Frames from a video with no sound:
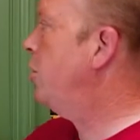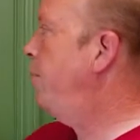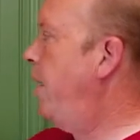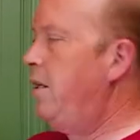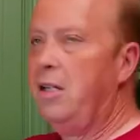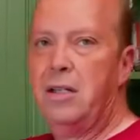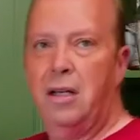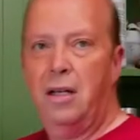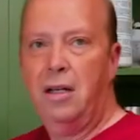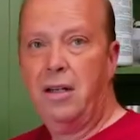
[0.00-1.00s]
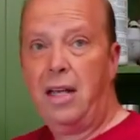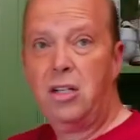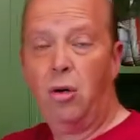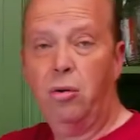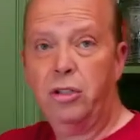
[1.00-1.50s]
painted,
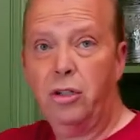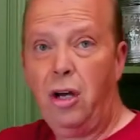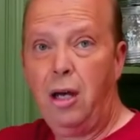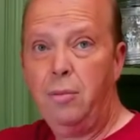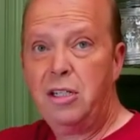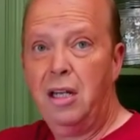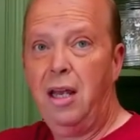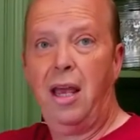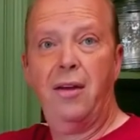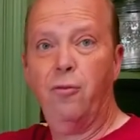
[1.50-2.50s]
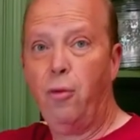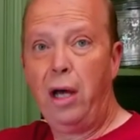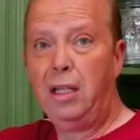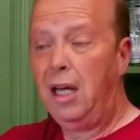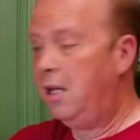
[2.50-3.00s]
nice older knobs, and
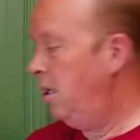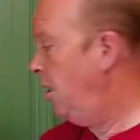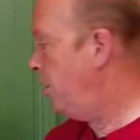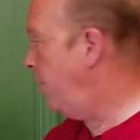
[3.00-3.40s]
voila, you